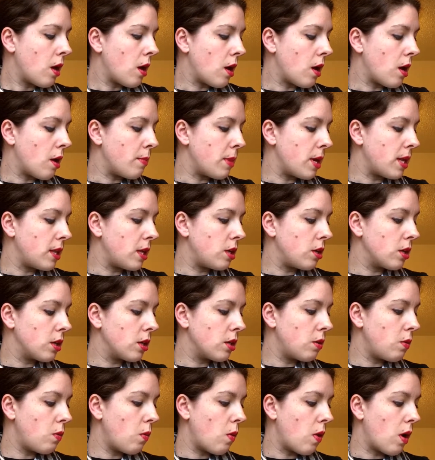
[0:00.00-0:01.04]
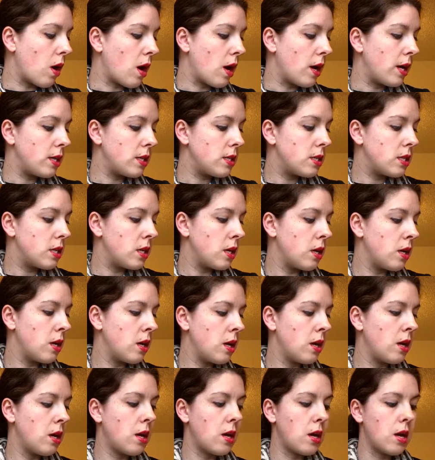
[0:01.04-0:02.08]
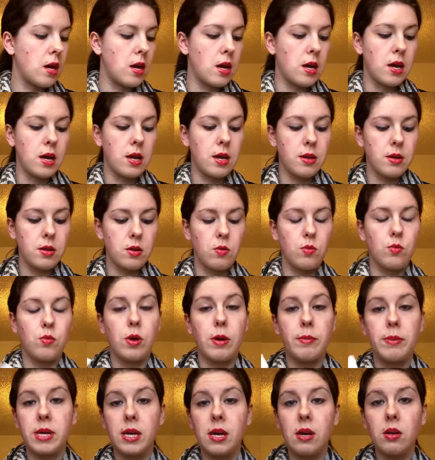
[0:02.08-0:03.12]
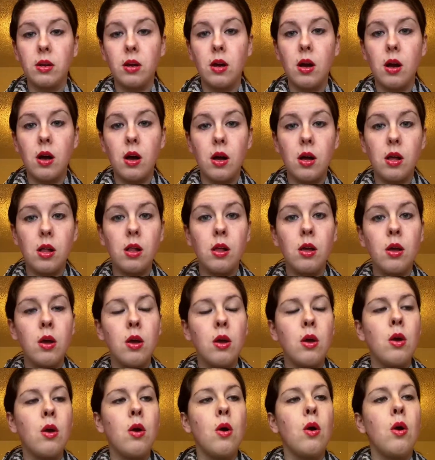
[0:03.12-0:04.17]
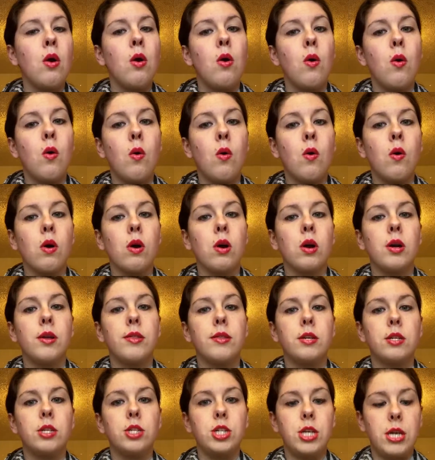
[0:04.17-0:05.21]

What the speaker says: And then you're going to want rubbing alcohol or the